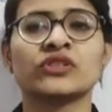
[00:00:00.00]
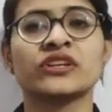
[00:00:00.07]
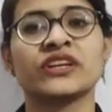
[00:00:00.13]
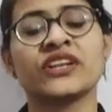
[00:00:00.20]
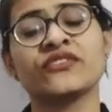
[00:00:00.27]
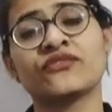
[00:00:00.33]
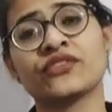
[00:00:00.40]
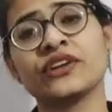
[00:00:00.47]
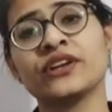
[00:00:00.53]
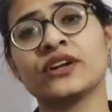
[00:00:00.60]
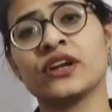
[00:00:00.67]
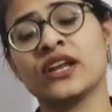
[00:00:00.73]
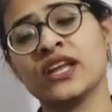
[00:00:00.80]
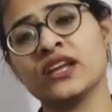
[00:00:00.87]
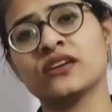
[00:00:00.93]
the different
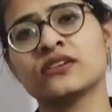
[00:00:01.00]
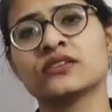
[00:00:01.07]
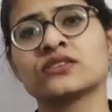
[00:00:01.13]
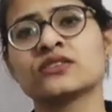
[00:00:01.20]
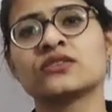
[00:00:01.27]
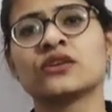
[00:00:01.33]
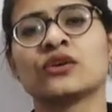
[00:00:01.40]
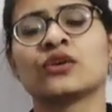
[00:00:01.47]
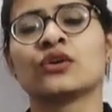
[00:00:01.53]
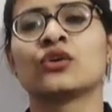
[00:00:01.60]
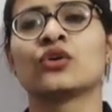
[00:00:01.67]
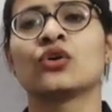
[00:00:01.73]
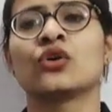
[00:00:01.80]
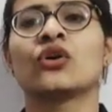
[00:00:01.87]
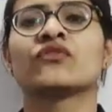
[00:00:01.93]
layers
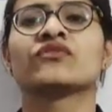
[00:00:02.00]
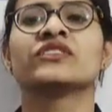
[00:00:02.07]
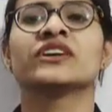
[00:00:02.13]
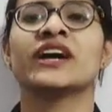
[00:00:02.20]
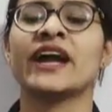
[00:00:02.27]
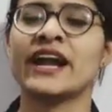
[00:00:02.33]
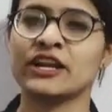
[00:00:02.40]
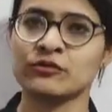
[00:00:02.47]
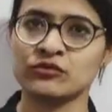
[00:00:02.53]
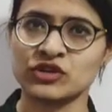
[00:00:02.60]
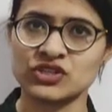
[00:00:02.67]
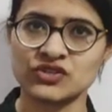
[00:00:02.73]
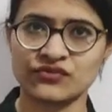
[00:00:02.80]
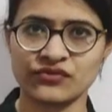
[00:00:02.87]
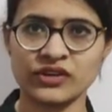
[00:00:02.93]
of the
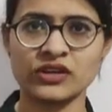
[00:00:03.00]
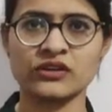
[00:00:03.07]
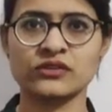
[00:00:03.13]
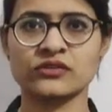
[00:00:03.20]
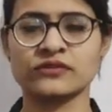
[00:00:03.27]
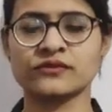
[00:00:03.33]
atmosphere.